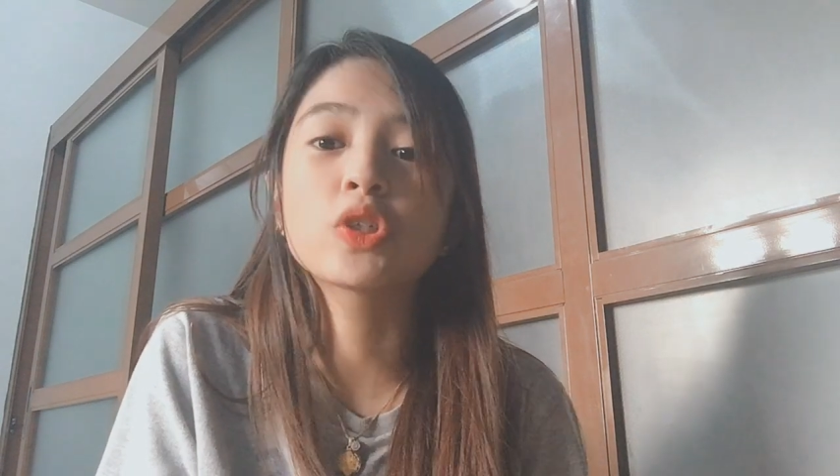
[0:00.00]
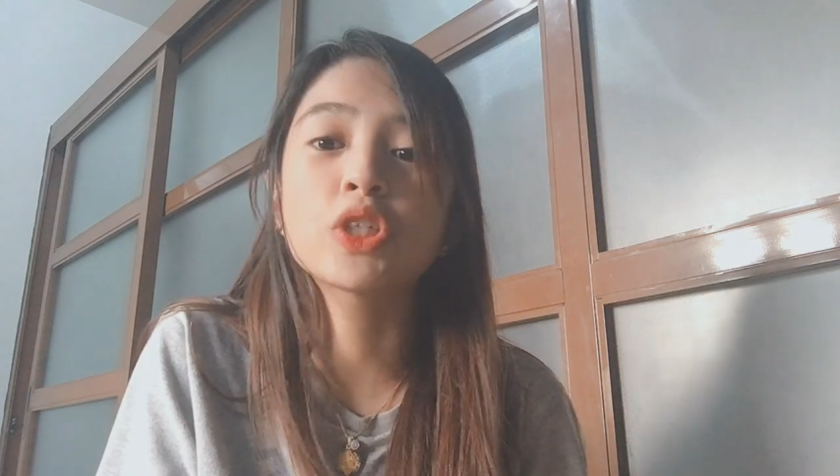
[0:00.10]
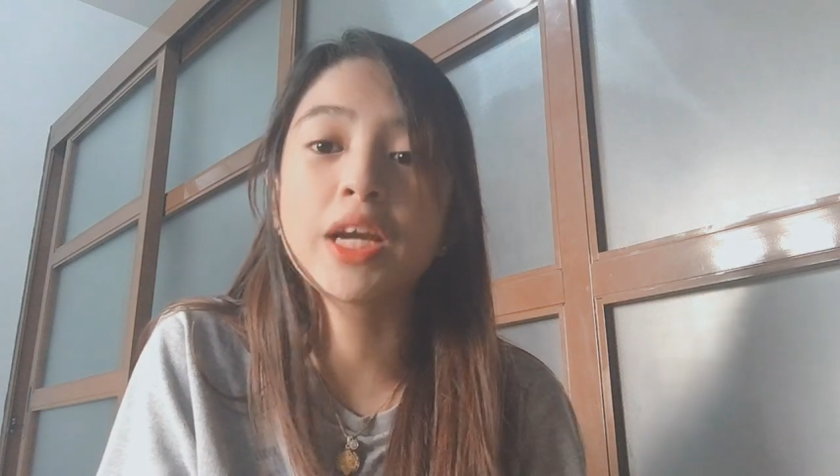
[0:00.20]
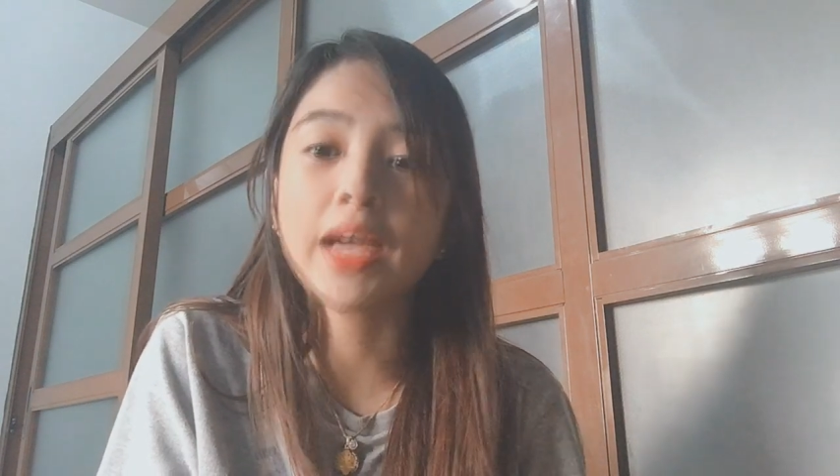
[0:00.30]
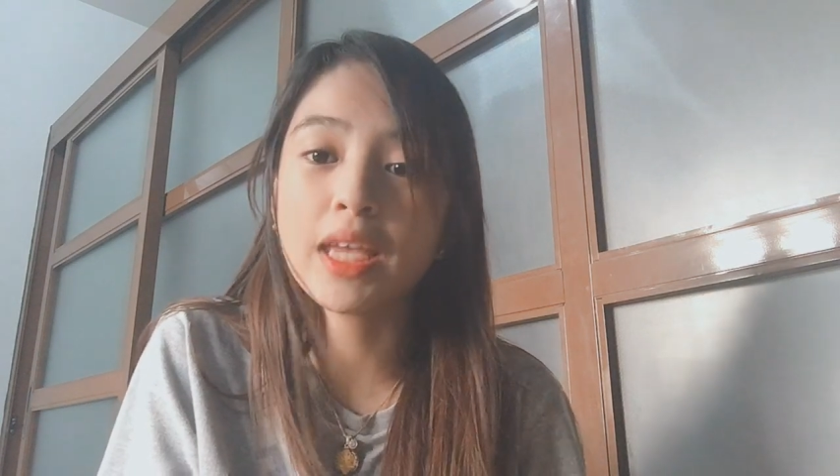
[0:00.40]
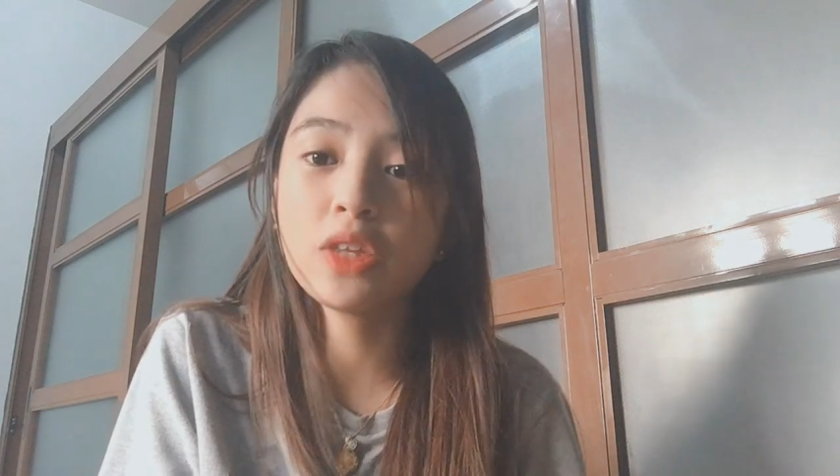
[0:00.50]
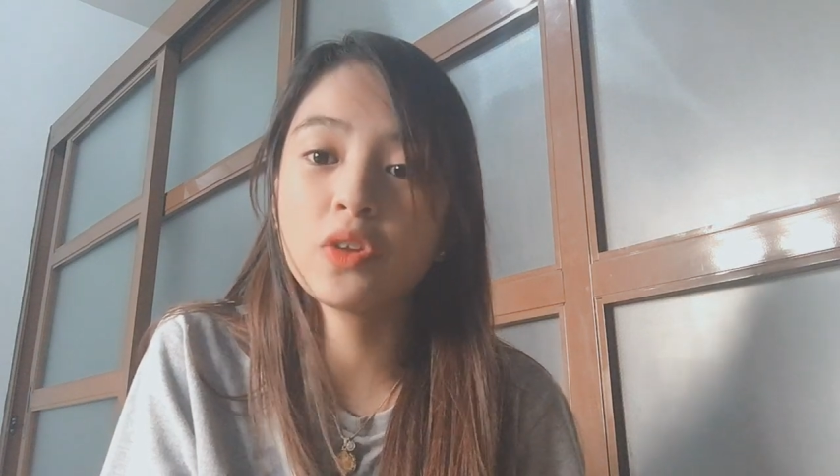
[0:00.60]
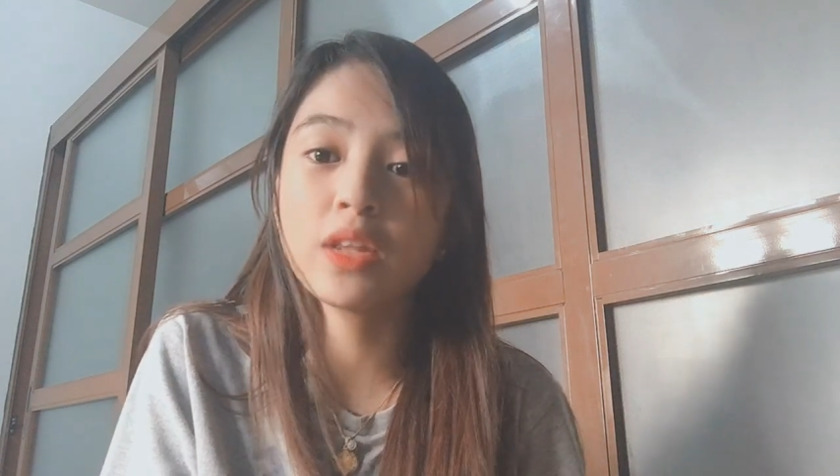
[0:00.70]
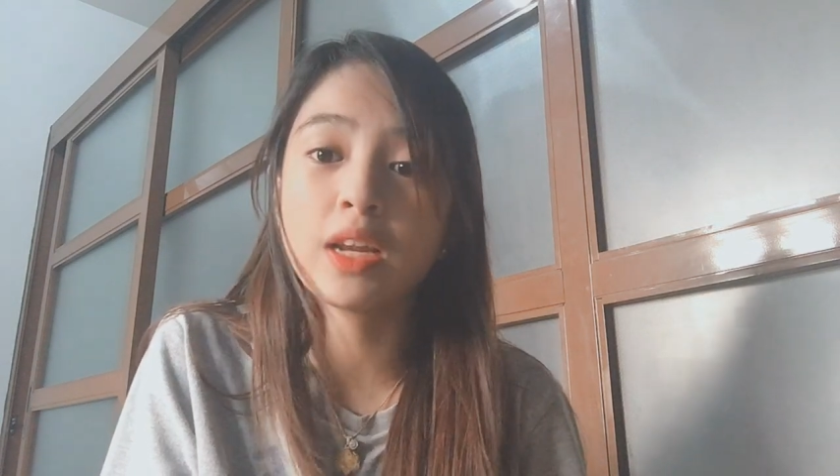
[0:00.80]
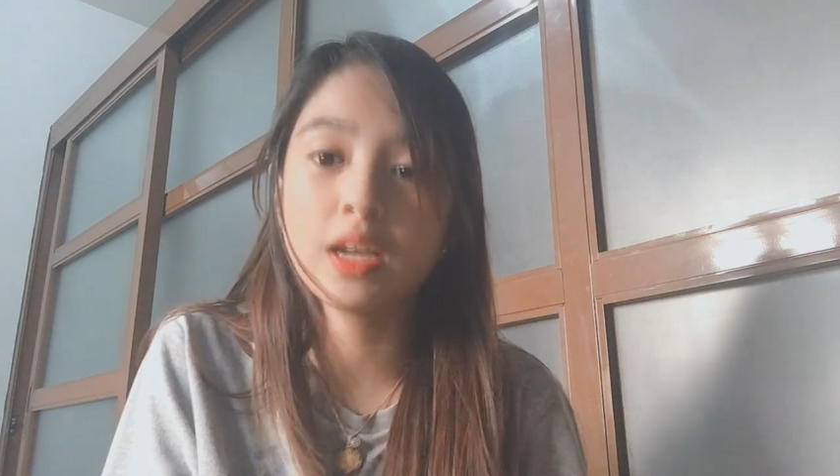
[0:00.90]
tiyagain
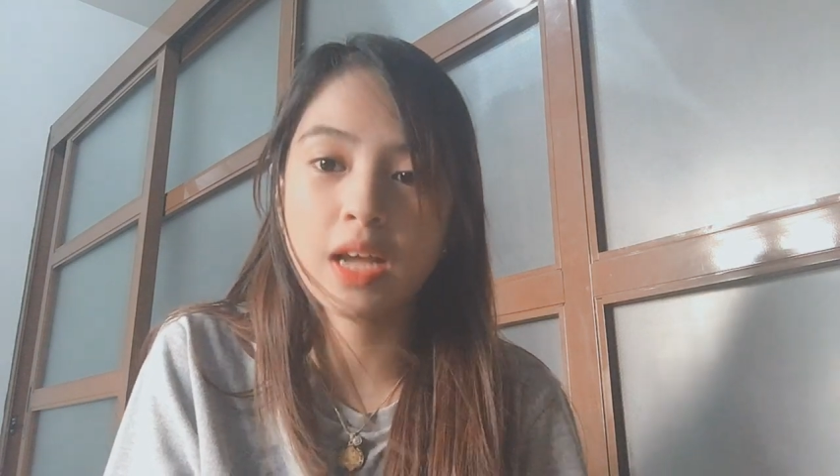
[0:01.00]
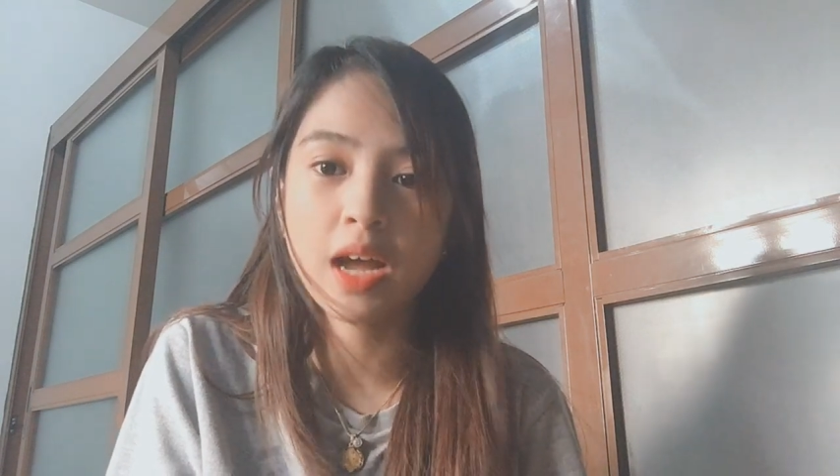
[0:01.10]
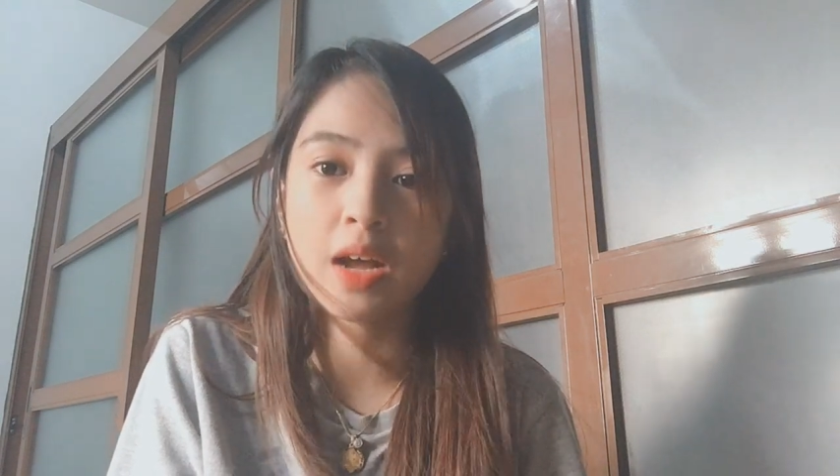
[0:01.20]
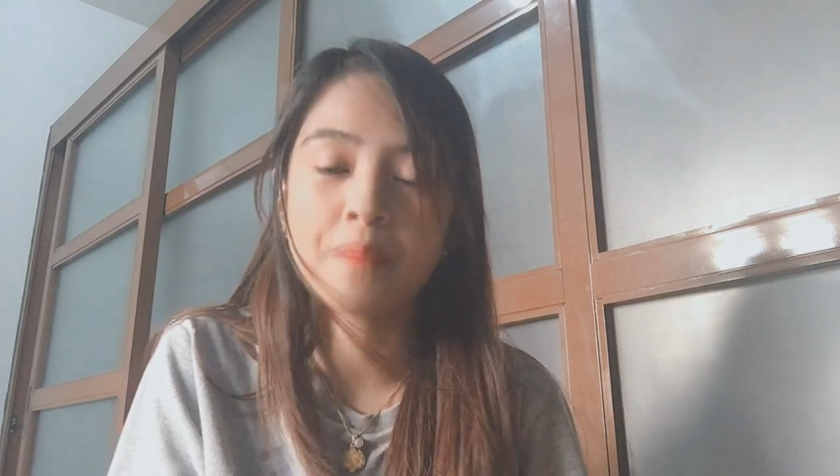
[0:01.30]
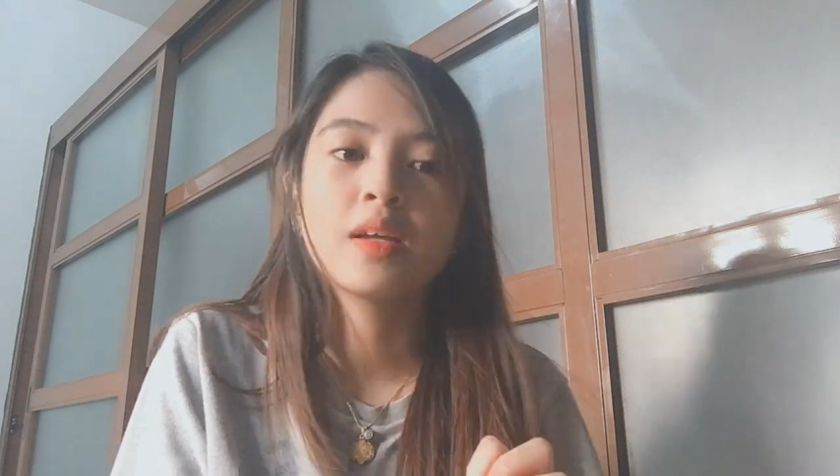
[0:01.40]
niya talaga